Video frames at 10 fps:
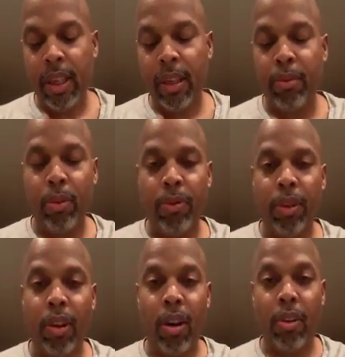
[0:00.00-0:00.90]
improve
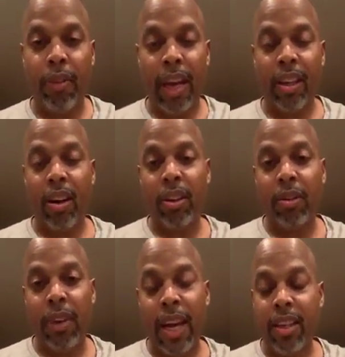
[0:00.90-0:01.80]
your
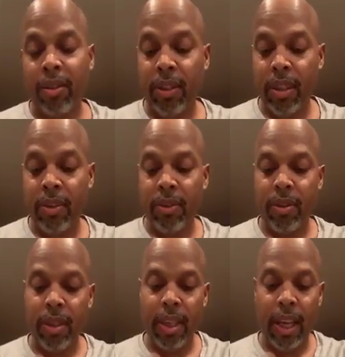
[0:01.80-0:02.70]
cardiovascular
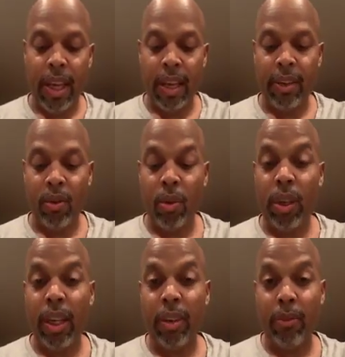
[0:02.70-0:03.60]
health and
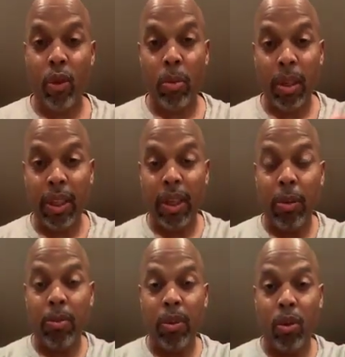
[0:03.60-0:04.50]
and normal
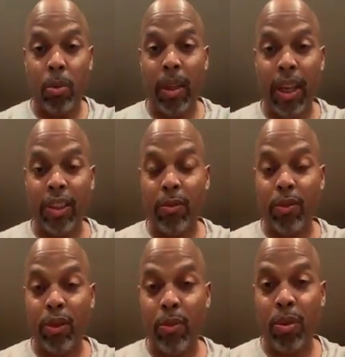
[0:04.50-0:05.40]
help to normalize your,
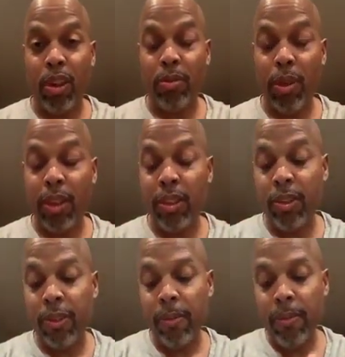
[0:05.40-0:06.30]
your blood
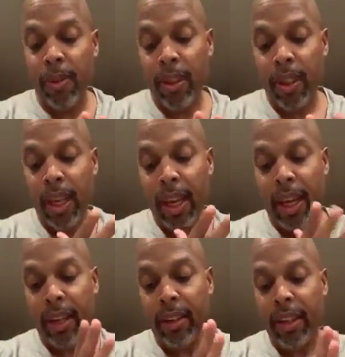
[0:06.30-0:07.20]
pressure
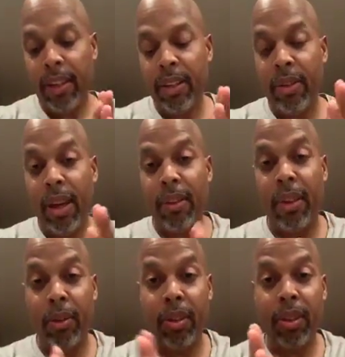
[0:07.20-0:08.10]
and you have
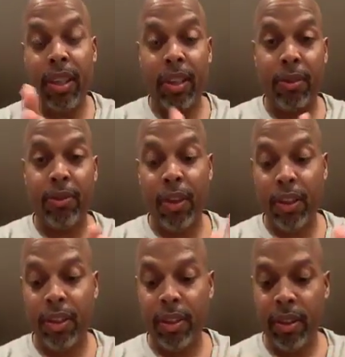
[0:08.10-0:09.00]
healthy sexual
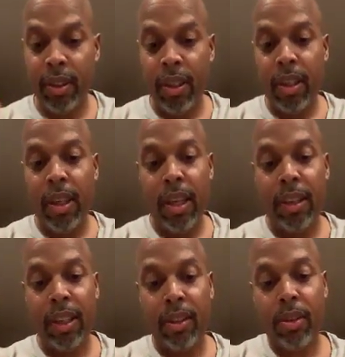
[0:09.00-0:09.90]
function.
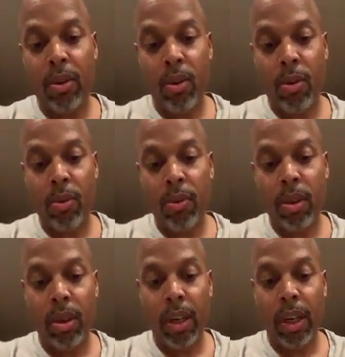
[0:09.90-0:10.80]
And then soul,
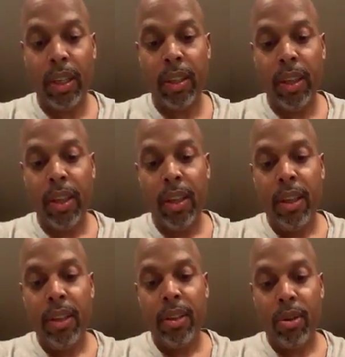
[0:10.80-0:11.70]
all right?
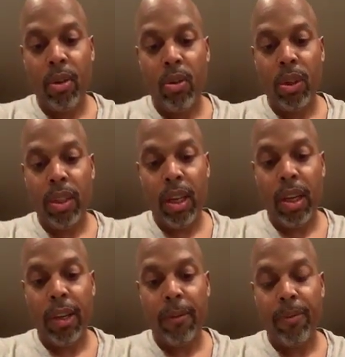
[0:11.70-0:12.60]
Soul is
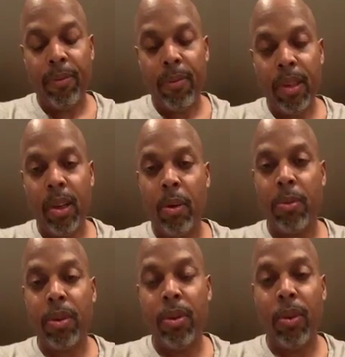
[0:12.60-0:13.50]
um,
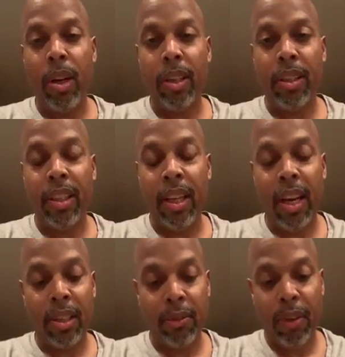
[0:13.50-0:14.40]
helps to uh,
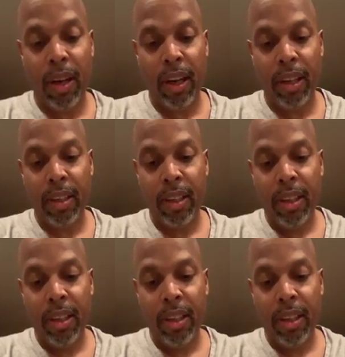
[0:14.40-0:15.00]
detoxify